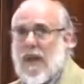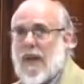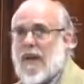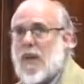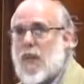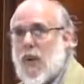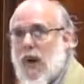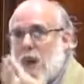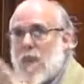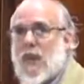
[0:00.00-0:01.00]
And the
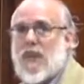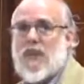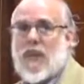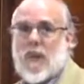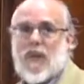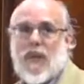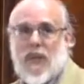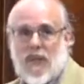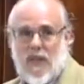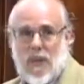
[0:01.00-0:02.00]
problems that we're
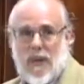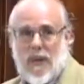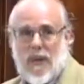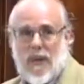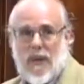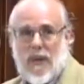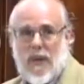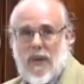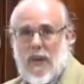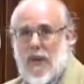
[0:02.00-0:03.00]
faced with,
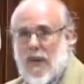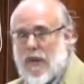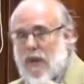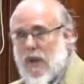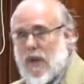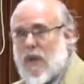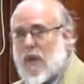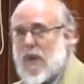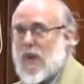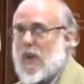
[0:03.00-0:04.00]
if we don't
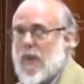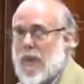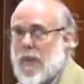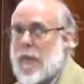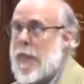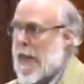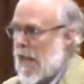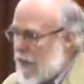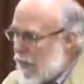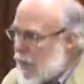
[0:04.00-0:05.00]
control them,
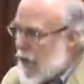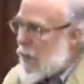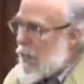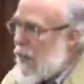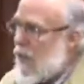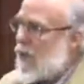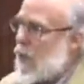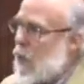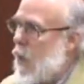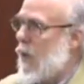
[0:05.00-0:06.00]
and if we don't begin
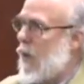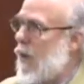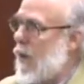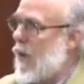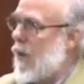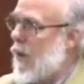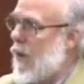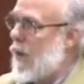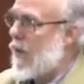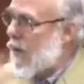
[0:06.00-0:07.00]
to work,
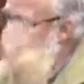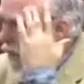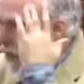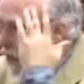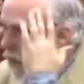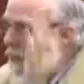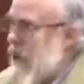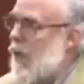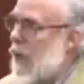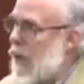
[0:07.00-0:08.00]
then the psyche
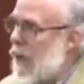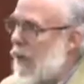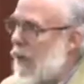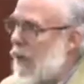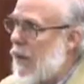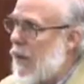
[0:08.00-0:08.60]
gets broken.